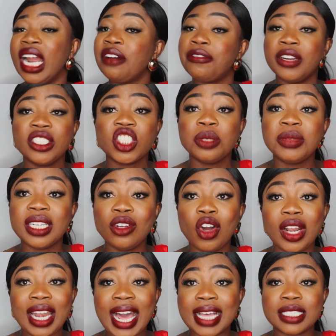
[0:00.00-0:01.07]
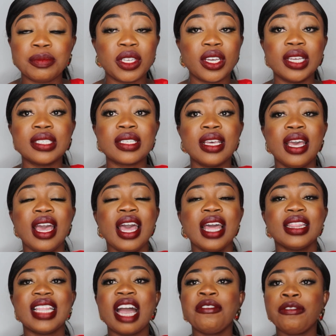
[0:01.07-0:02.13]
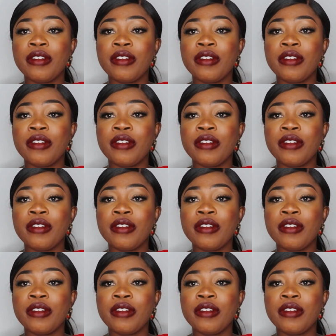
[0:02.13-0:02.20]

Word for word: That friendship did not last because that